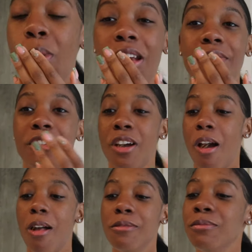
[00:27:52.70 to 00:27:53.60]
Whatever,
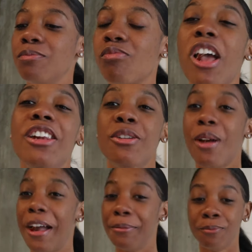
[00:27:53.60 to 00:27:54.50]
y'all.
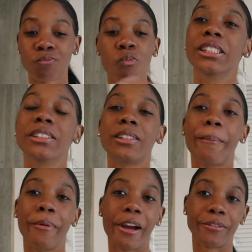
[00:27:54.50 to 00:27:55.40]
Anyway, eat
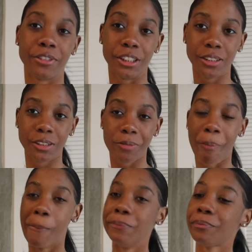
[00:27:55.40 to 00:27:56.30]
some breakfast.
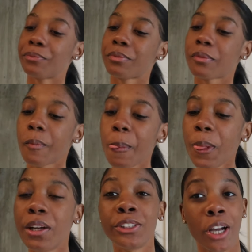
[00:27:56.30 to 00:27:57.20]

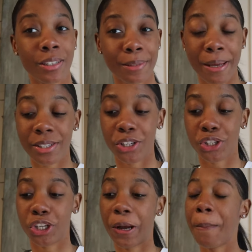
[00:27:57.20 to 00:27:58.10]
Talking to my sister.